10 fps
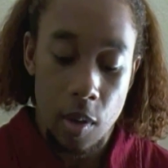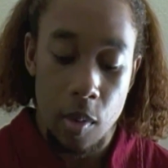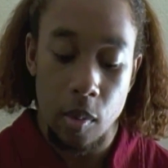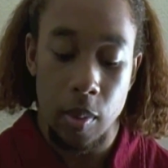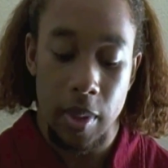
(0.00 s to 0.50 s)

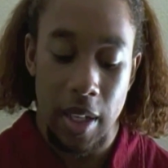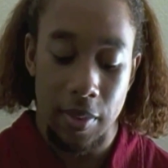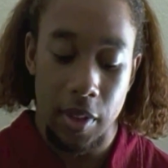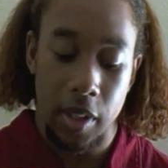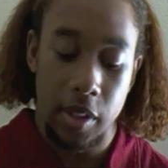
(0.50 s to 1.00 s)
But what we
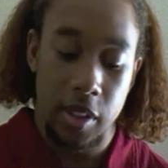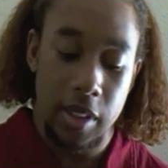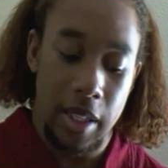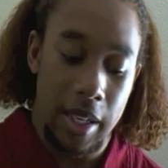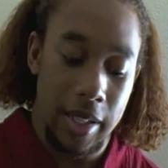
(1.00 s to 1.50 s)
have to
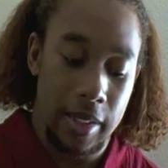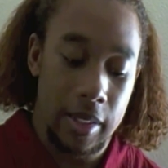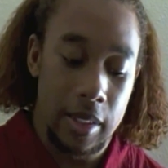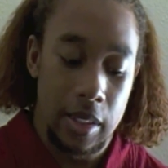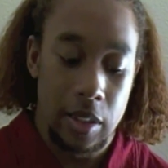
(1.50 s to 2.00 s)
understand
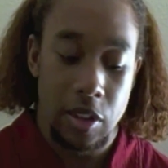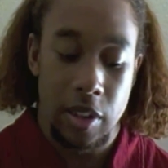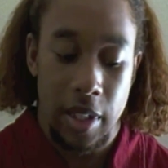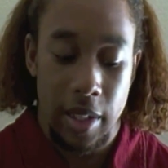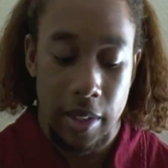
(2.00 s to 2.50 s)

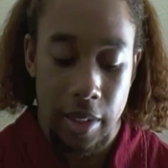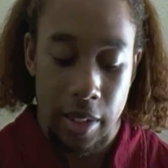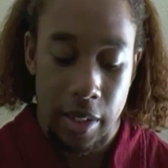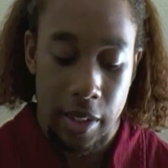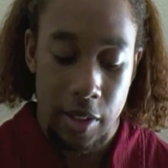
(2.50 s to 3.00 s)
genetically
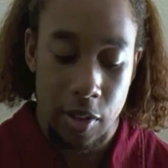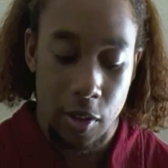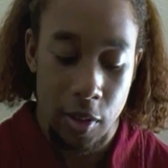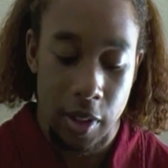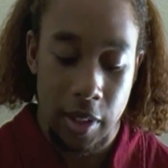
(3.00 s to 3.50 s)
and
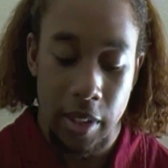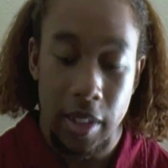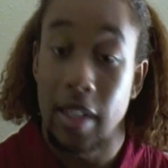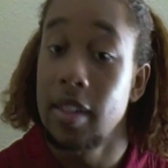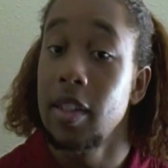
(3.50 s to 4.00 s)
historically,
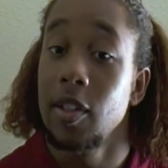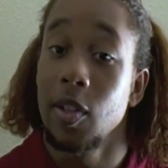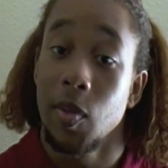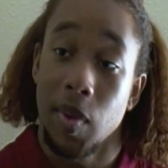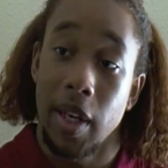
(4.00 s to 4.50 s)
that's
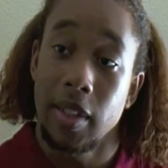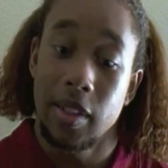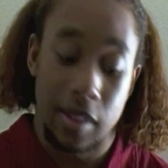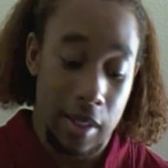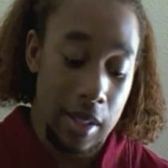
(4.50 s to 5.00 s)

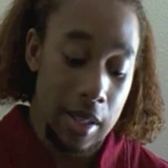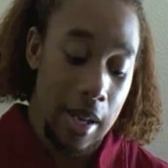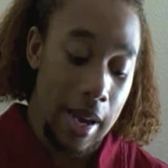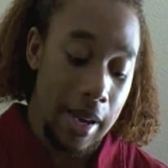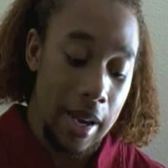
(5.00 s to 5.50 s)
incorrect.
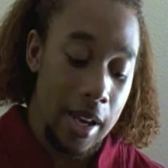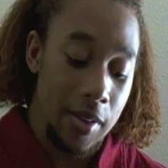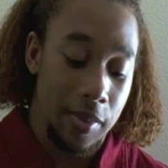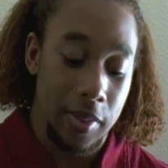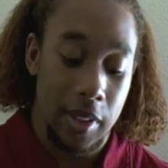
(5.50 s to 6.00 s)
I
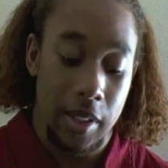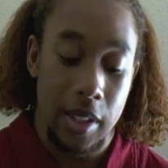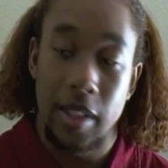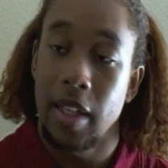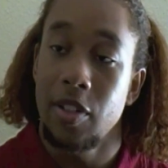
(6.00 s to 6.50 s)
have the
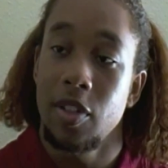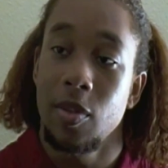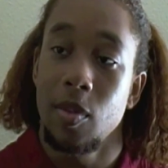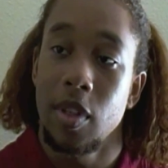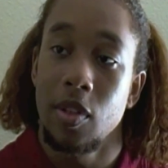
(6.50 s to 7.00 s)

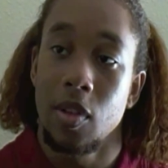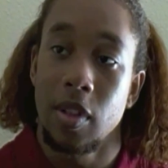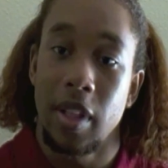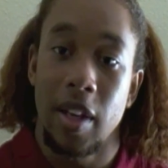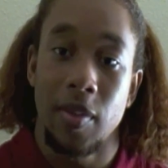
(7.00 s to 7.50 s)
connection with
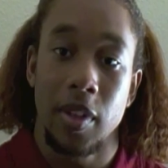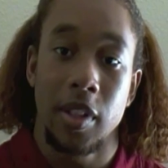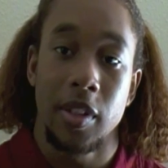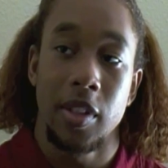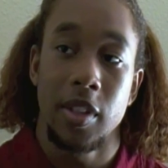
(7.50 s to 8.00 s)
North
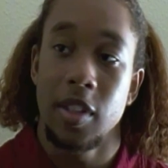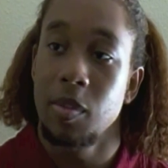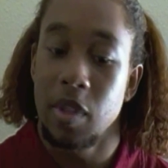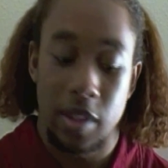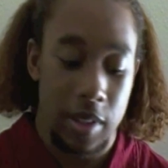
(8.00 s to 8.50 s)
Africa just
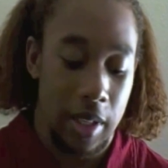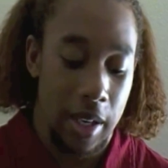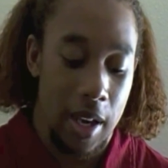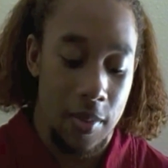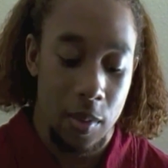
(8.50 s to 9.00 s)
as much as I
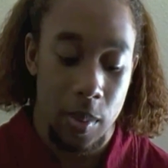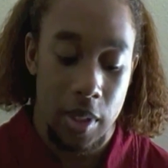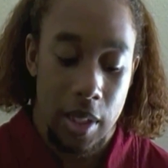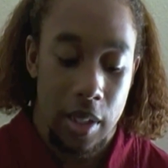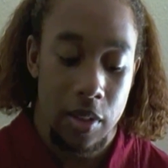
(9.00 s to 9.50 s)
have it
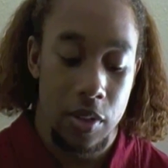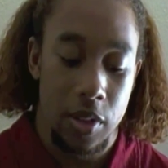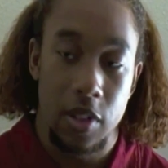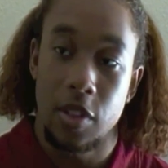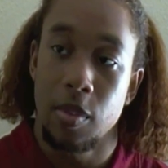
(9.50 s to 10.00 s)
with East,
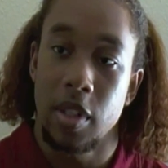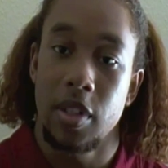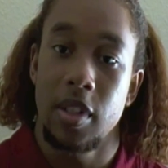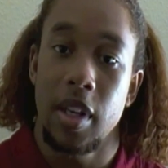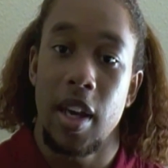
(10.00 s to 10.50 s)
just as
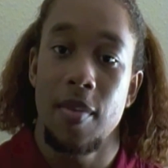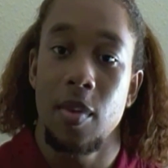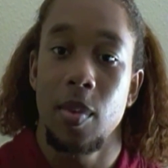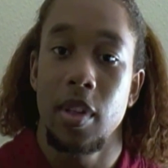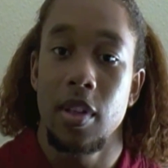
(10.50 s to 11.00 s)
much as I have
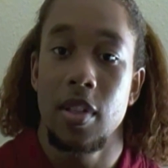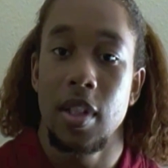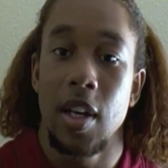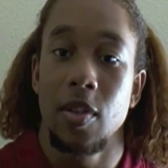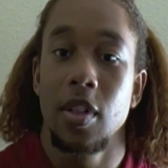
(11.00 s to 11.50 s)
it with the
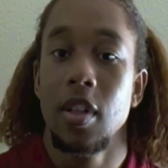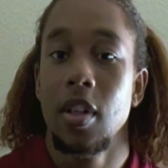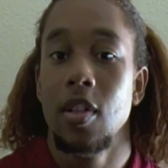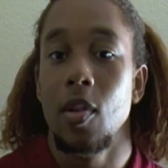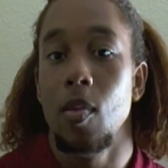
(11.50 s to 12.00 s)
South,
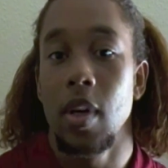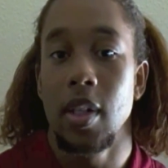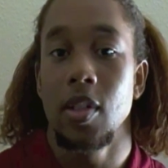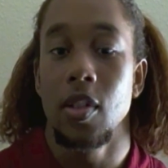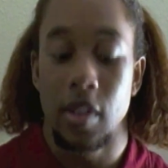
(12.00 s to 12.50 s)
the
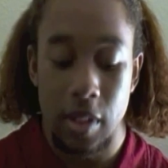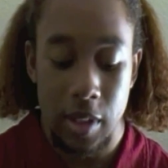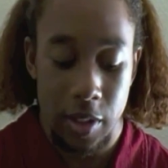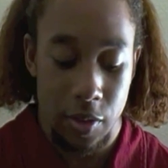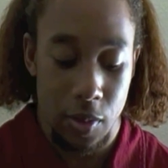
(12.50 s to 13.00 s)
West, or the
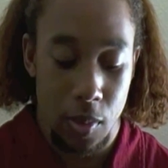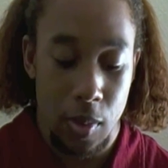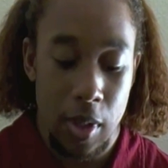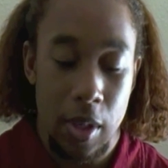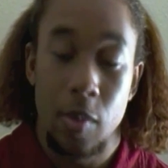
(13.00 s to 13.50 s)
Central,
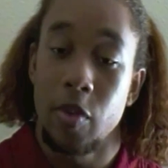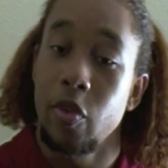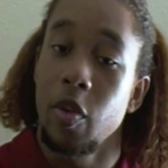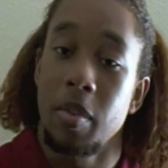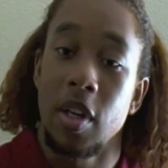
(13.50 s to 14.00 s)

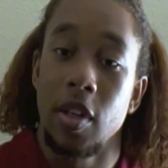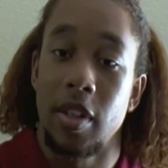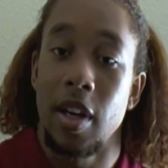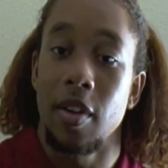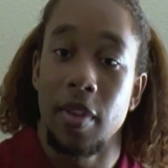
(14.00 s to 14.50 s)
which we'll be
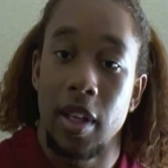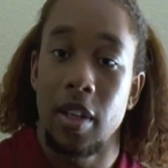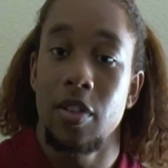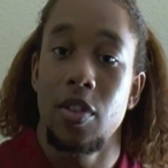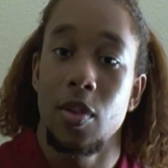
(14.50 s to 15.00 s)
delving
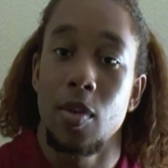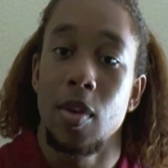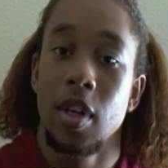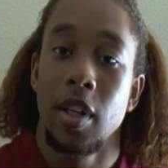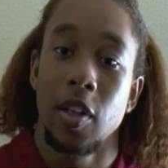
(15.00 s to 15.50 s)

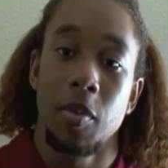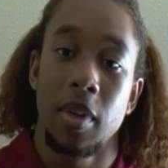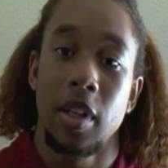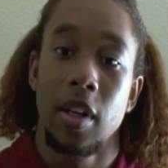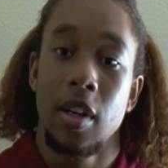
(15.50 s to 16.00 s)
into a little
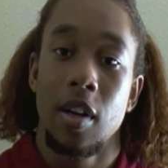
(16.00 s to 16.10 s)
bit